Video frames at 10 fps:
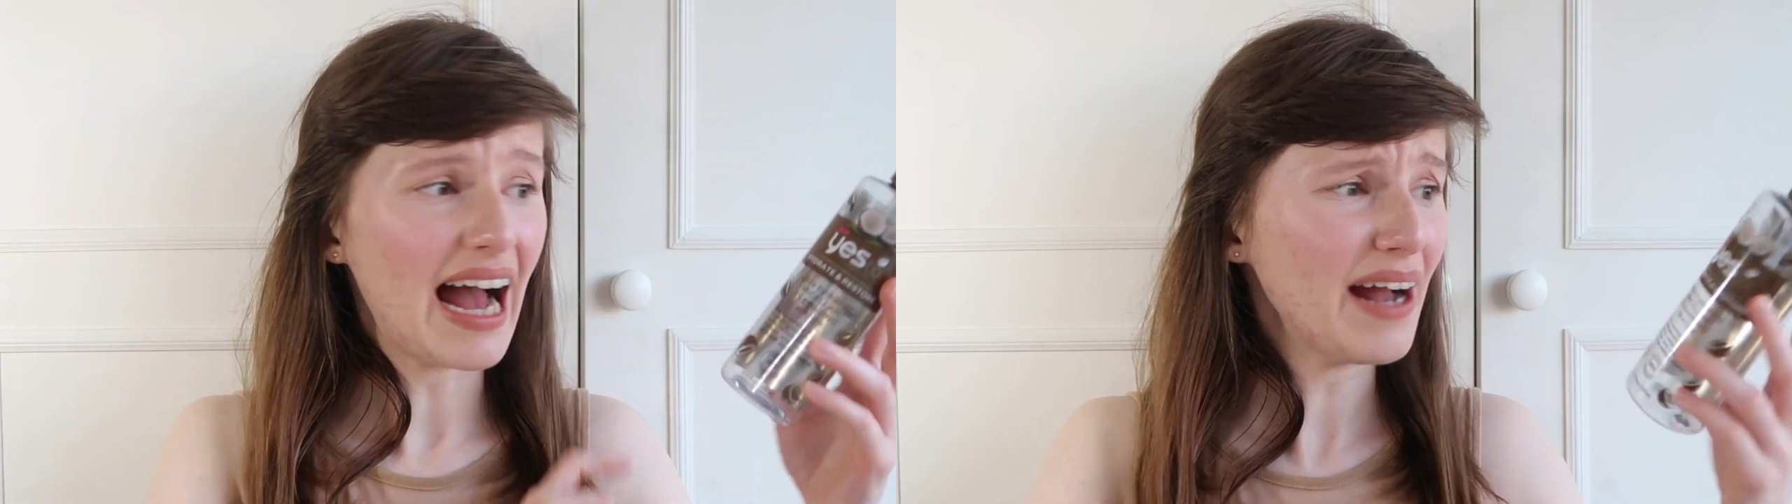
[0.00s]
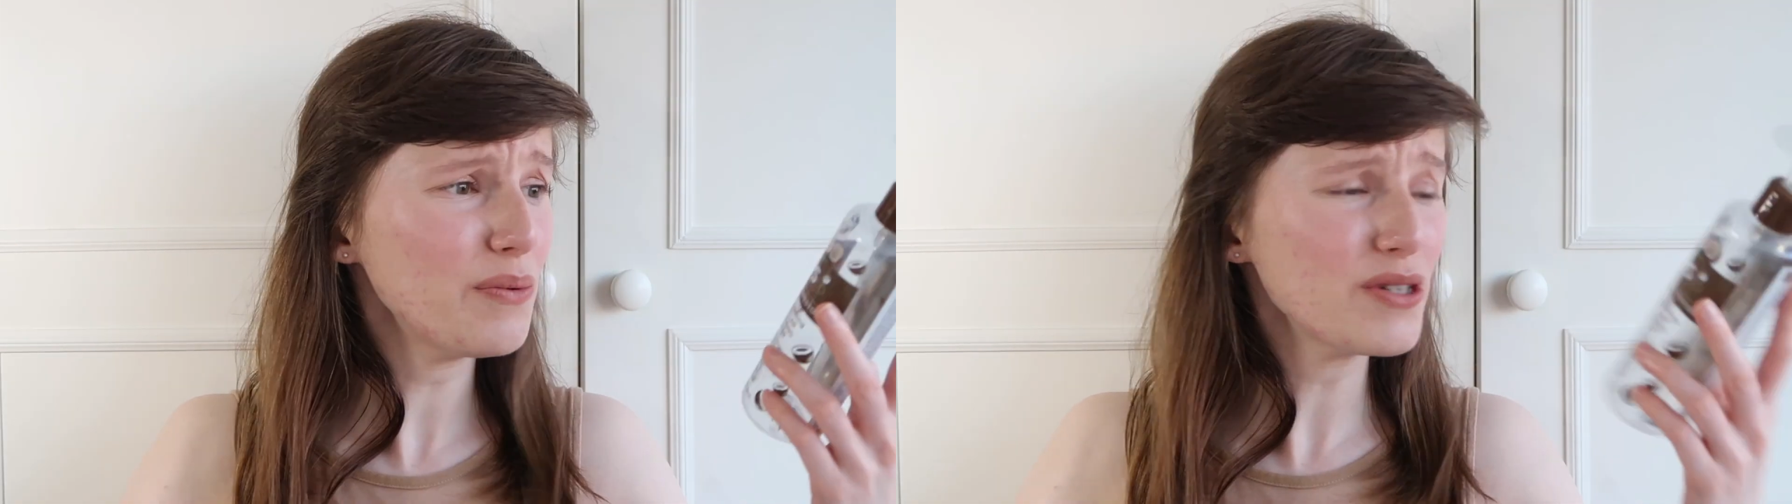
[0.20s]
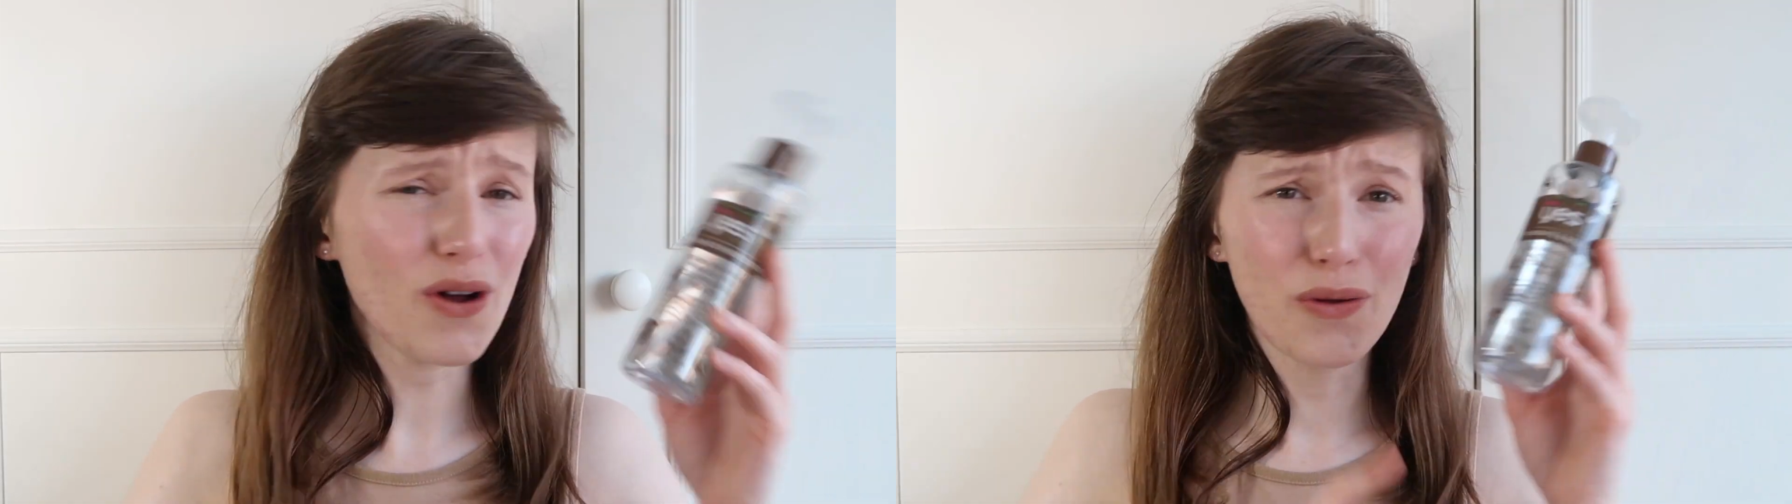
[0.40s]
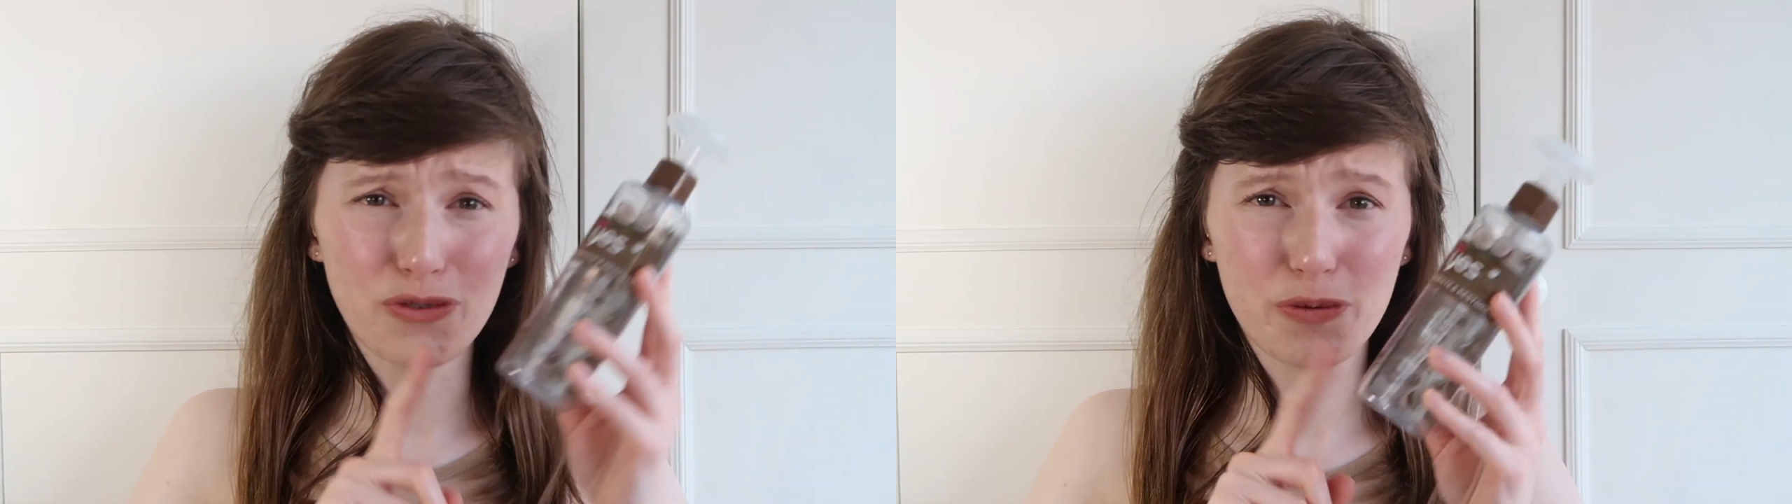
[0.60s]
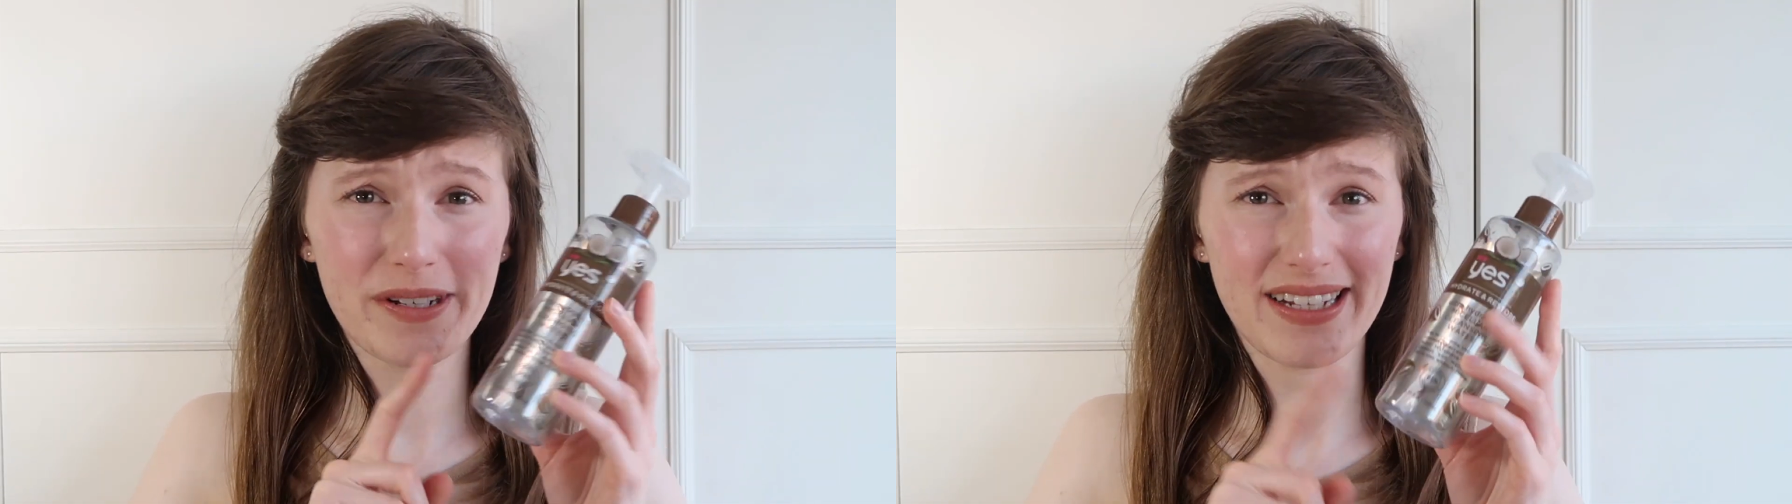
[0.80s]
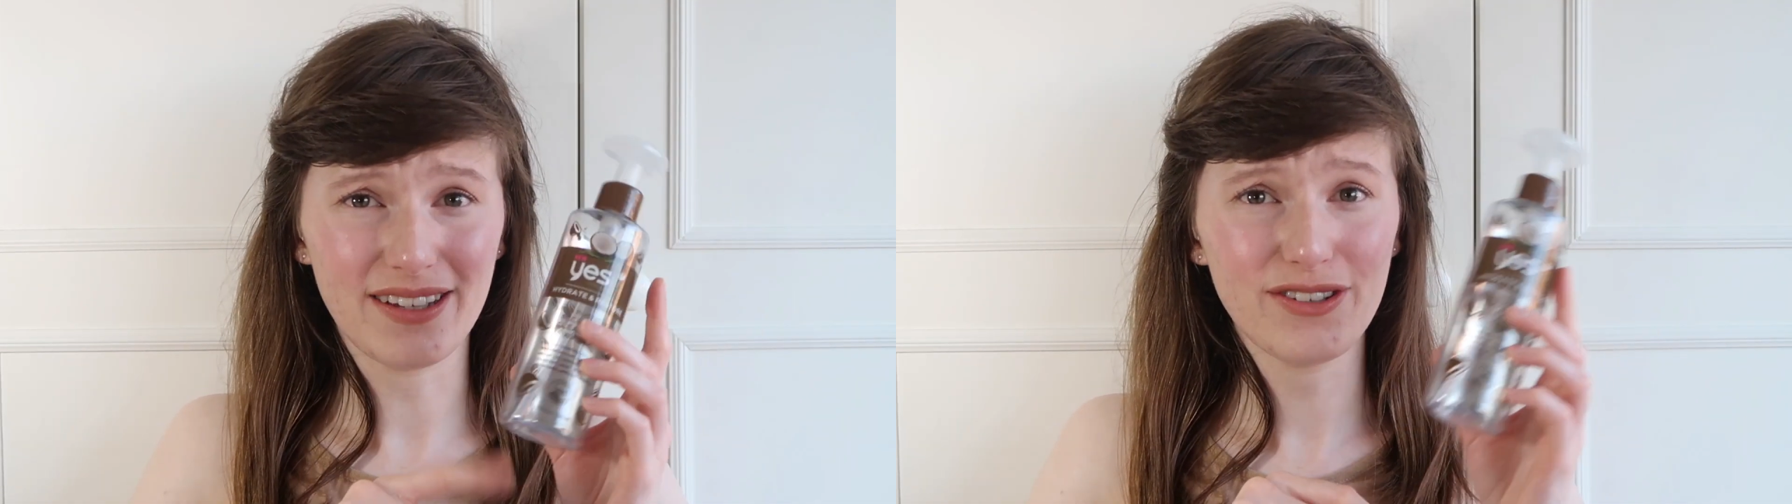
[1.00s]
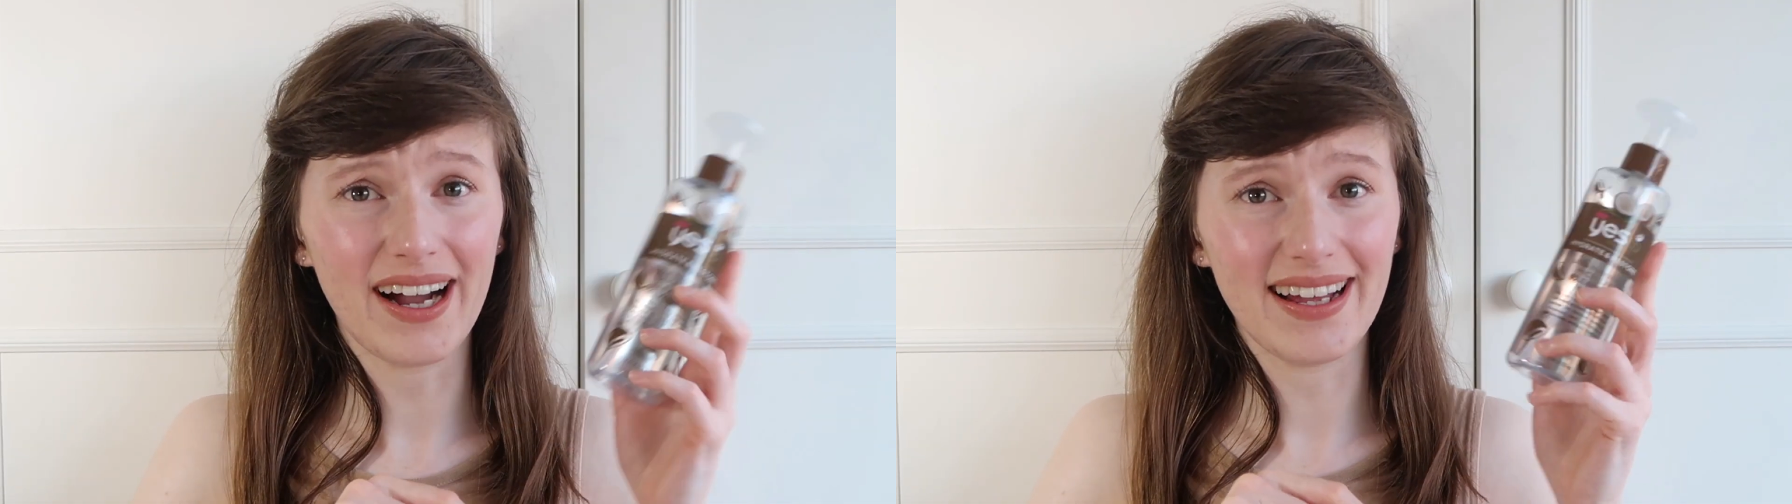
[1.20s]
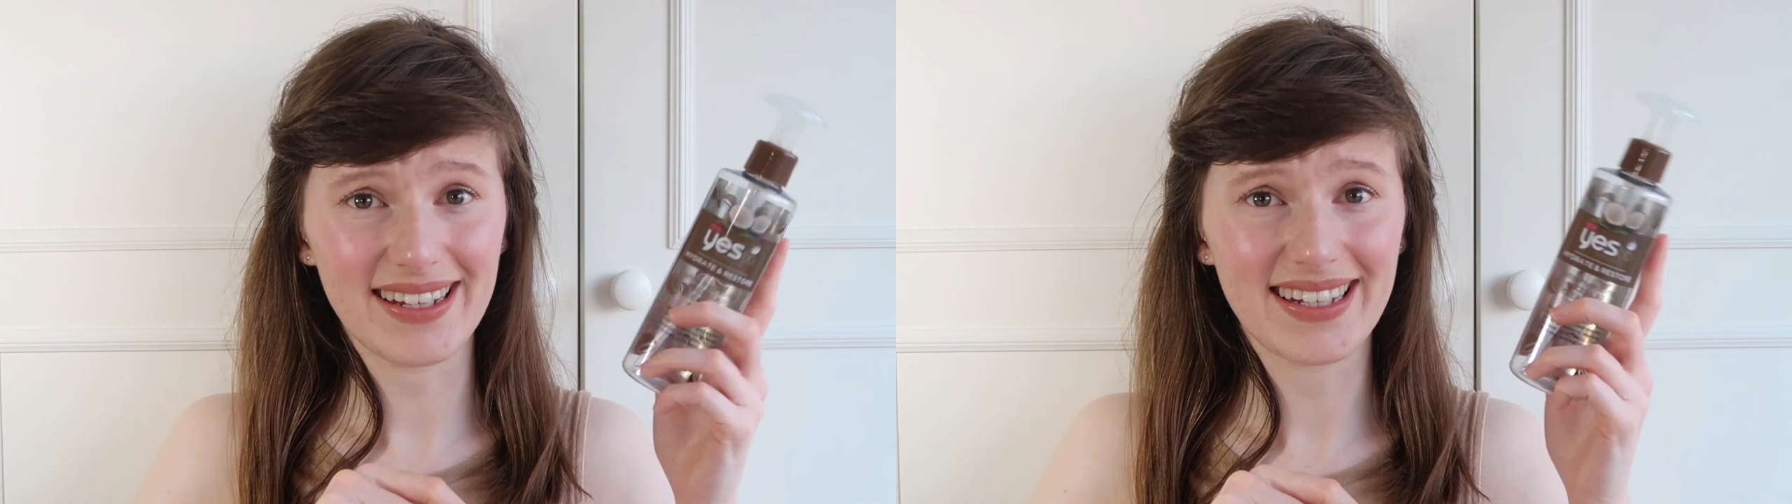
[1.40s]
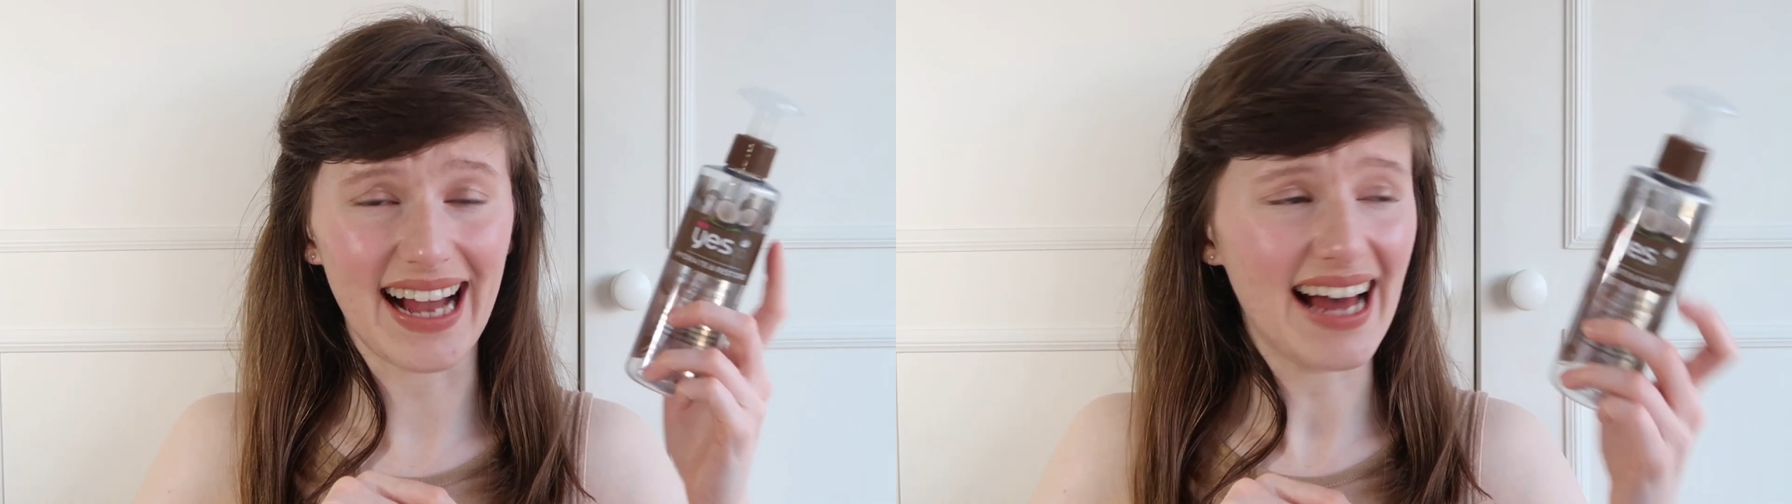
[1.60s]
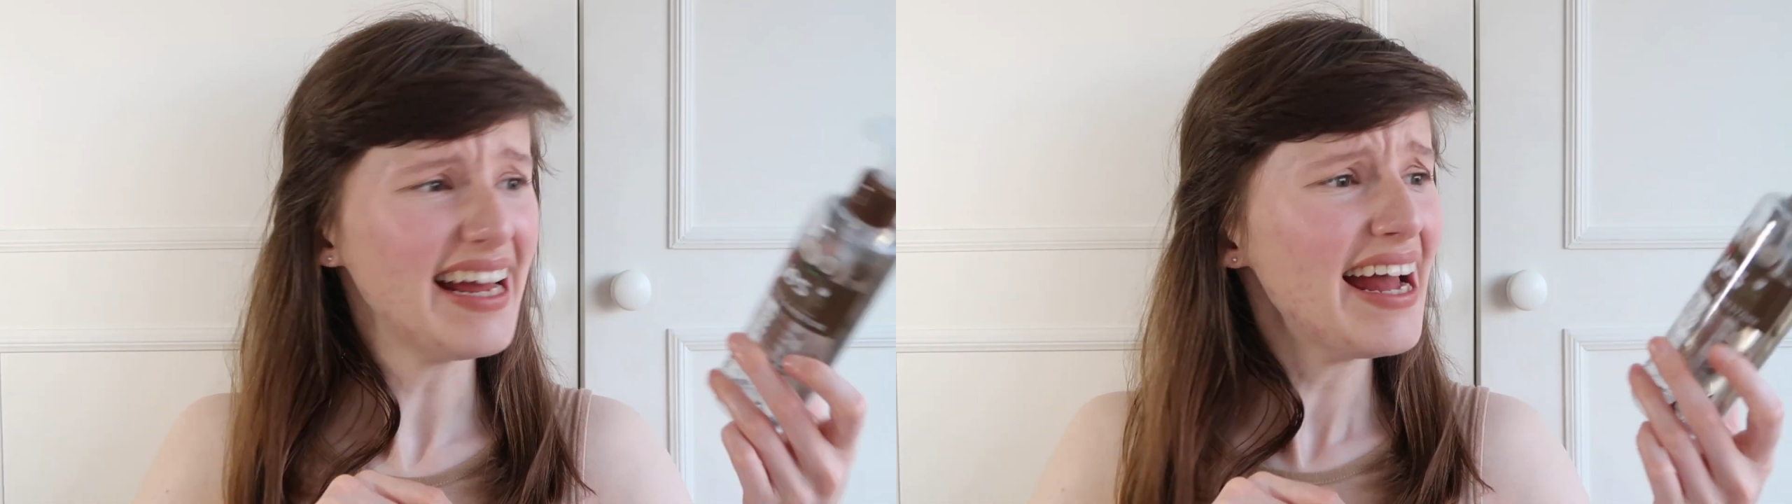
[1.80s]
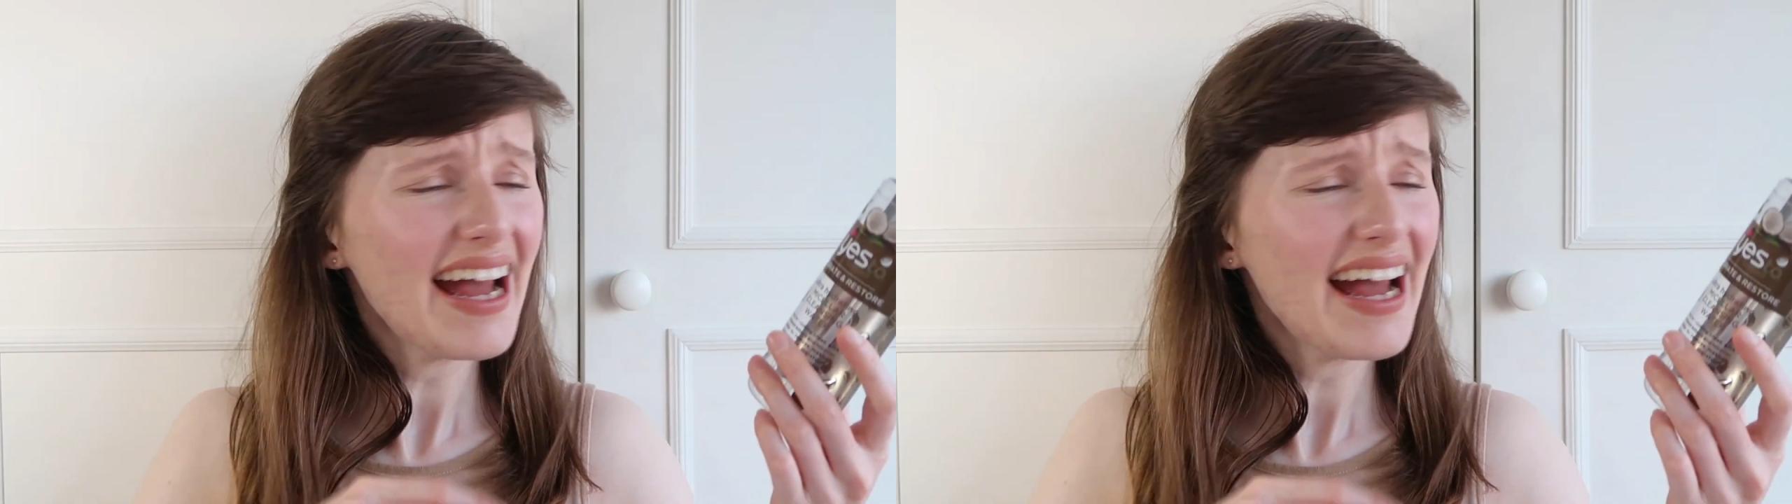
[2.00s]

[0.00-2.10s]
I would 100% try this again.